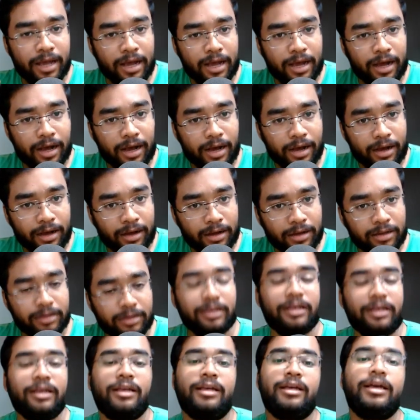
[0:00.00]

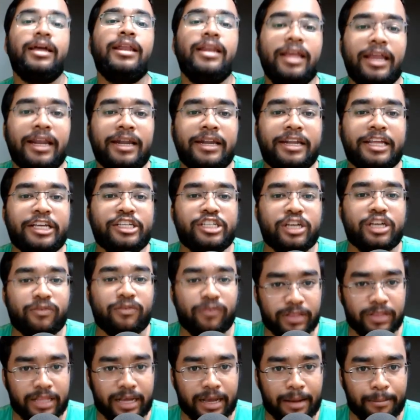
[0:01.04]
in integer for
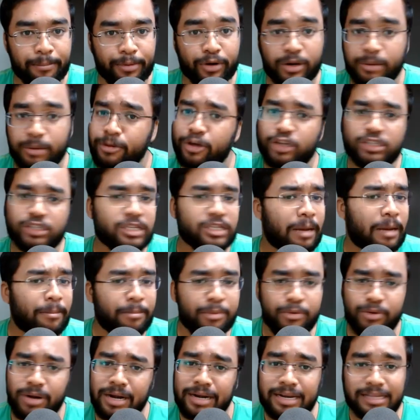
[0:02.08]
the computer, because
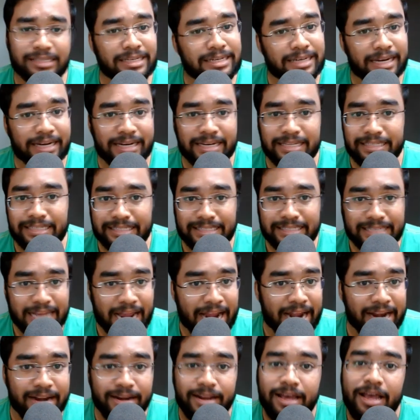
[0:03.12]
computer doesn't
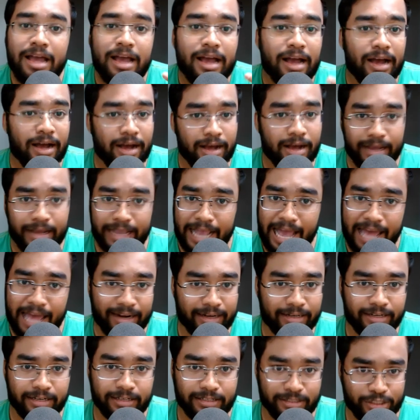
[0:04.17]
understand
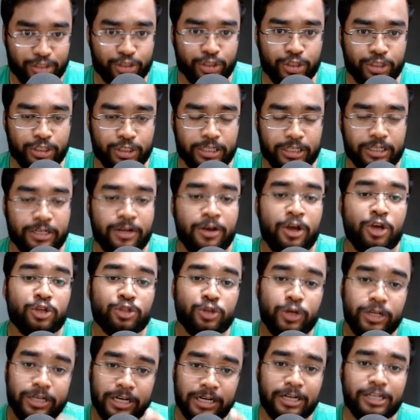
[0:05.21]
characters, isn't it? So
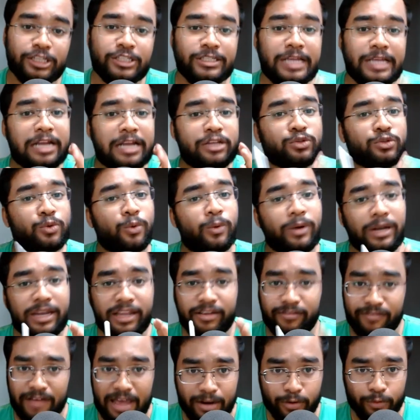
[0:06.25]
it understands only
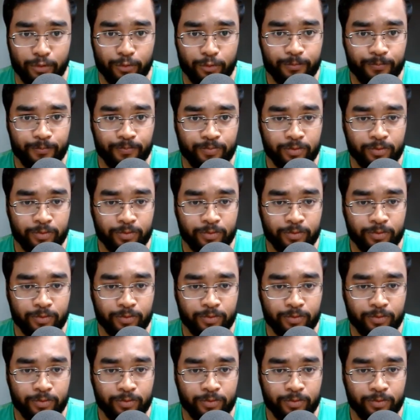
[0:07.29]
value.